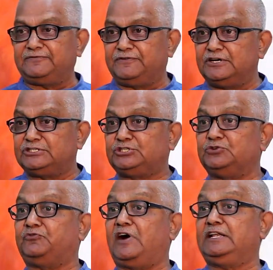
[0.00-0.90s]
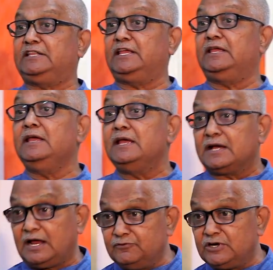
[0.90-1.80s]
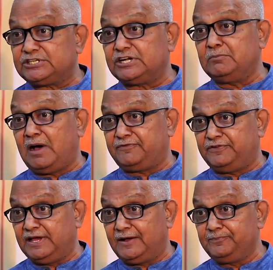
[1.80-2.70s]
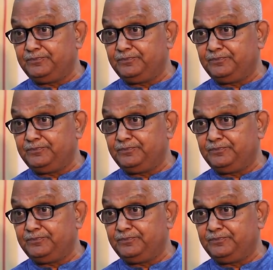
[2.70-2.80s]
efforts to fight the conversion mafia,